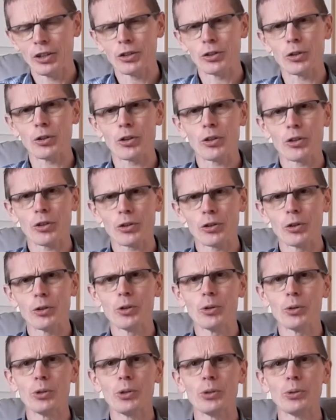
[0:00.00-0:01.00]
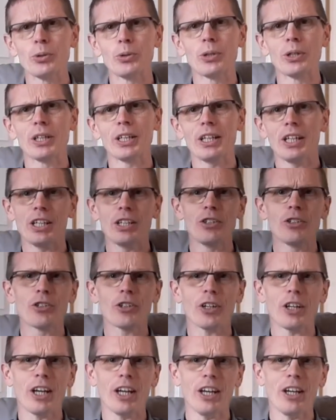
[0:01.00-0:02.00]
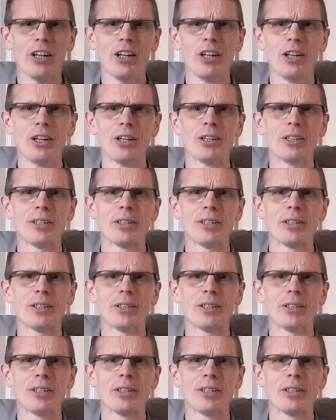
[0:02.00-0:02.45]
to throw you into hell.